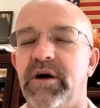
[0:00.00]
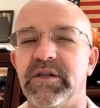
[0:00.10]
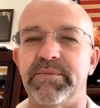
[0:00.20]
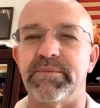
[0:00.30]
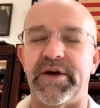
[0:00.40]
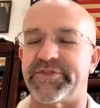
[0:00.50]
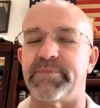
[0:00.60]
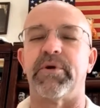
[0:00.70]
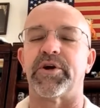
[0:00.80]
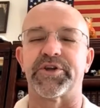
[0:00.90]

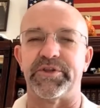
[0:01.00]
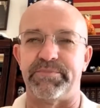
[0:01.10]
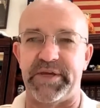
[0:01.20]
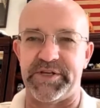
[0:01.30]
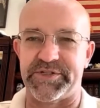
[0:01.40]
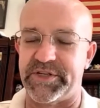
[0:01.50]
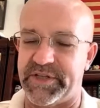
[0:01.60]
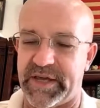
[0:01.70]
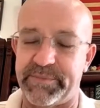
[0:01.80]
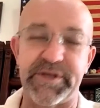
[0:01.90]
the mark of the beast
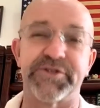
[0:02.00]
and that.